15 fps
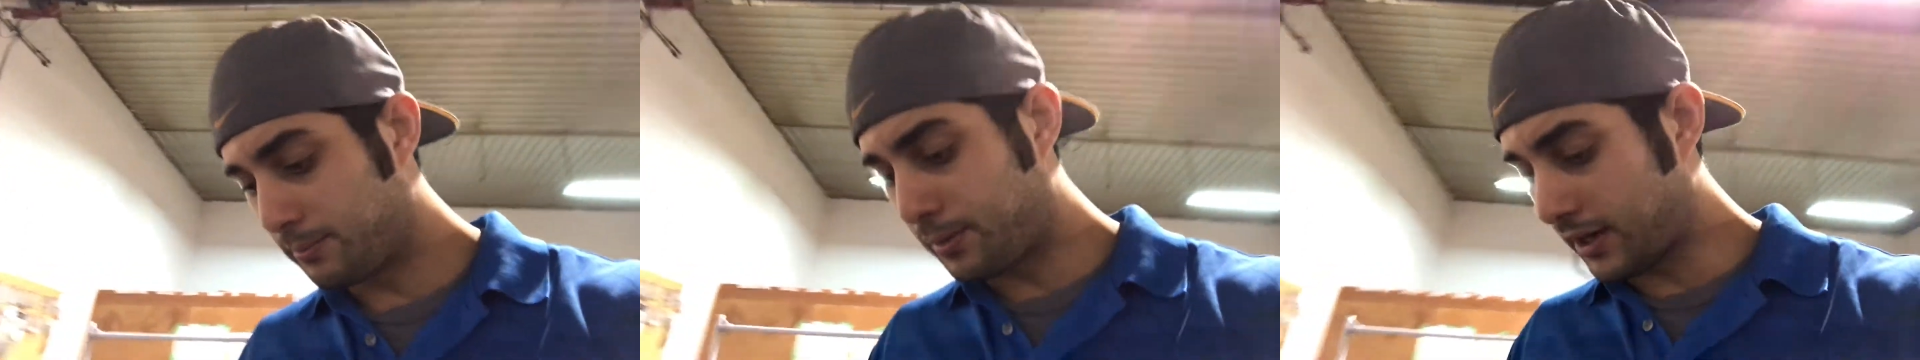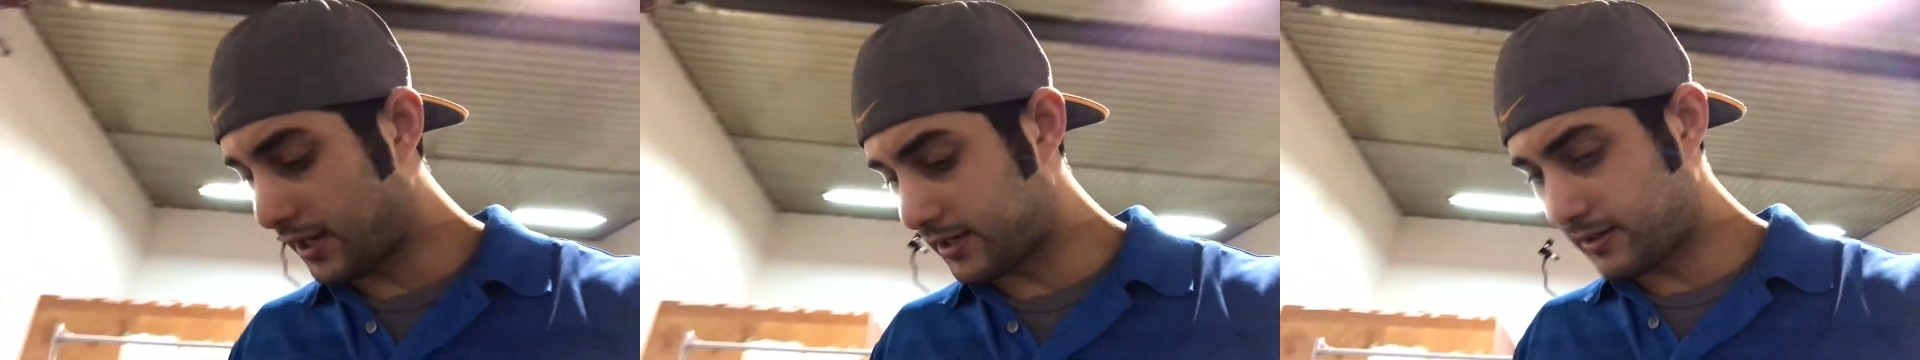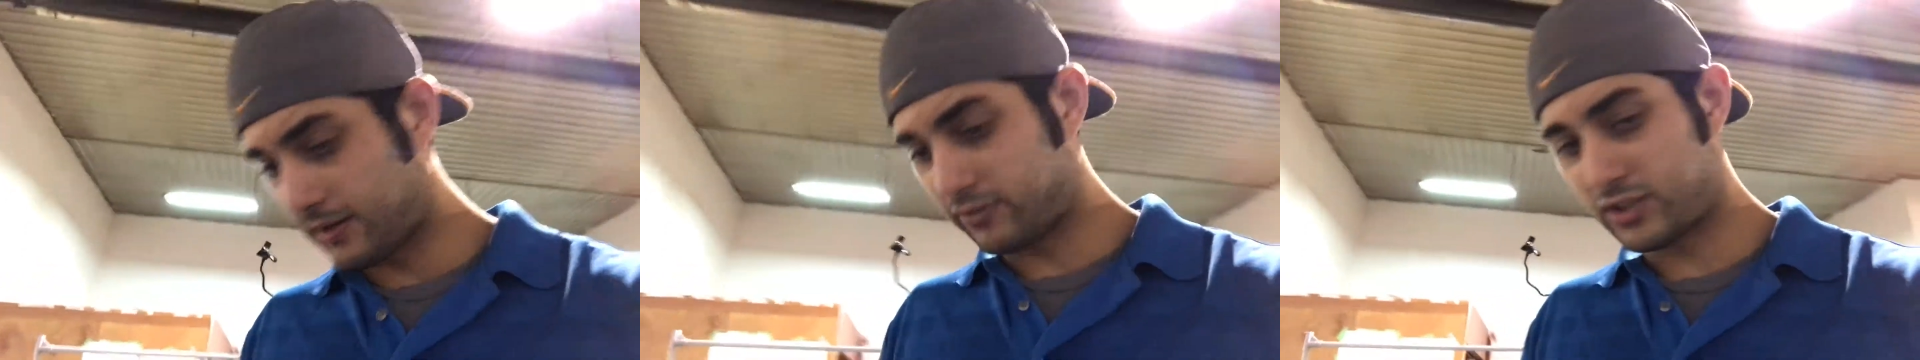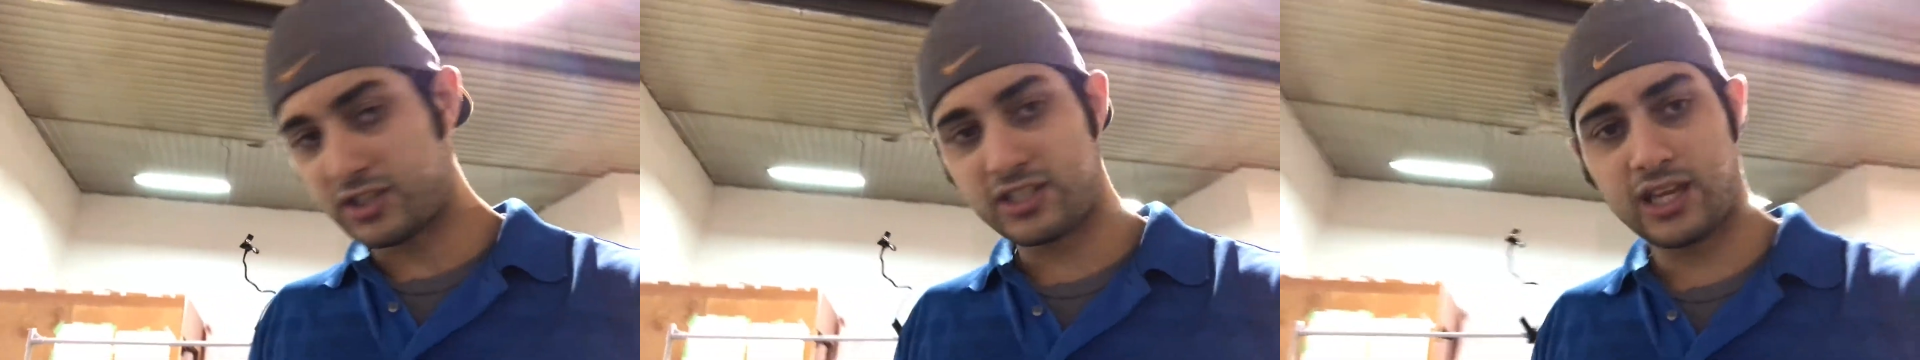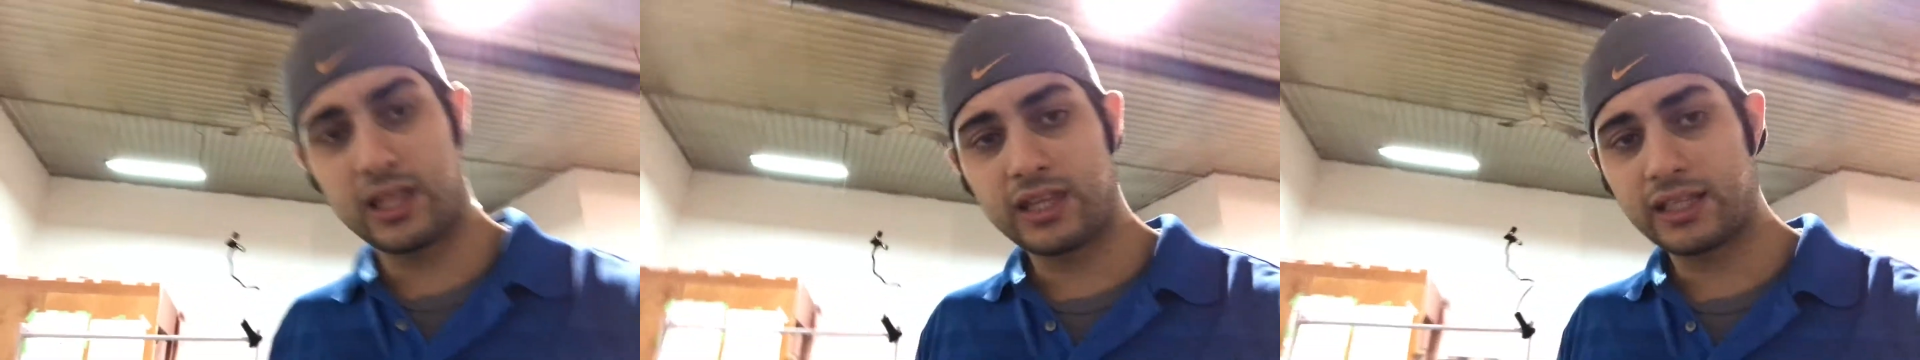But if
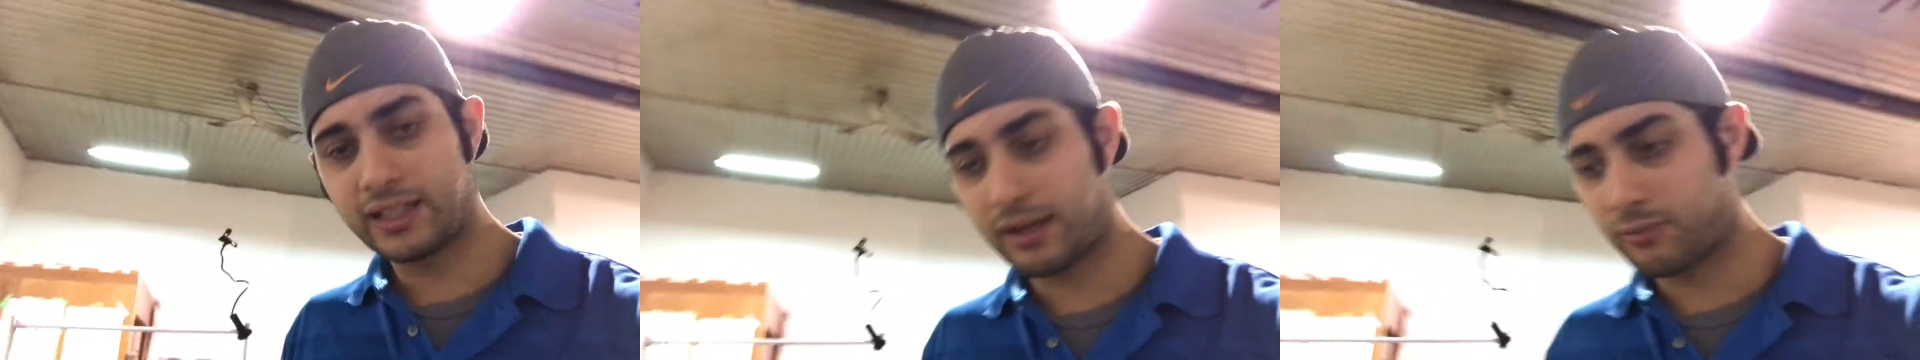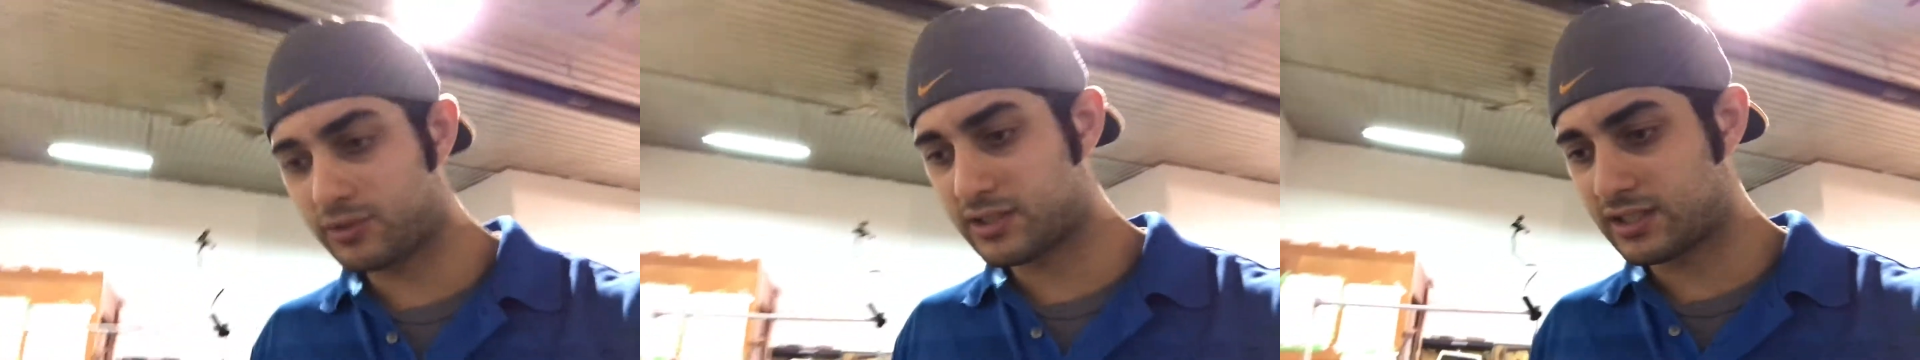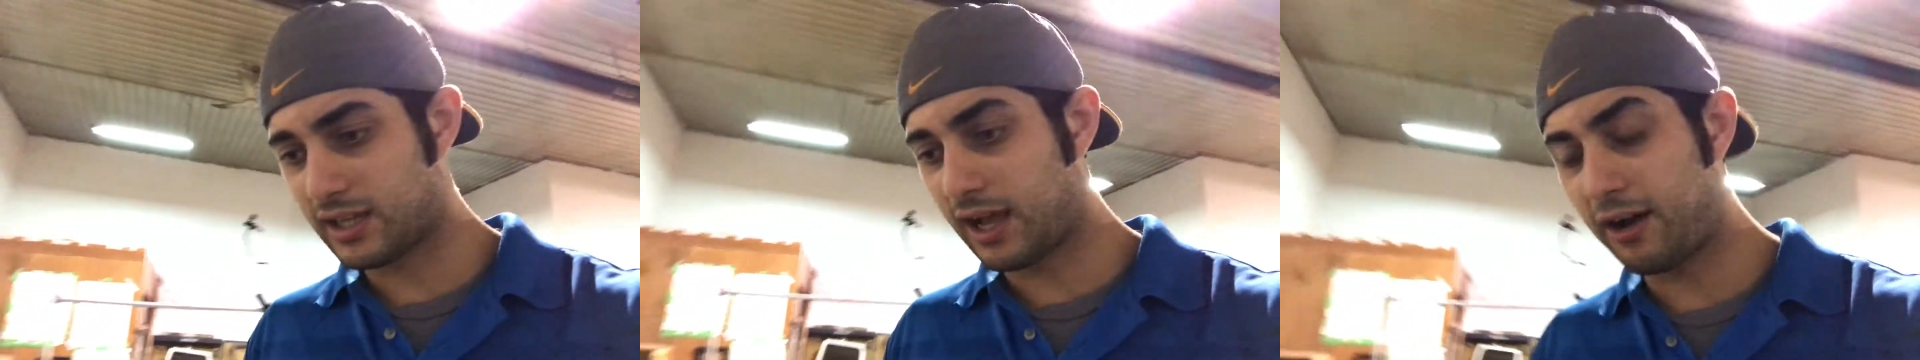there's anything that was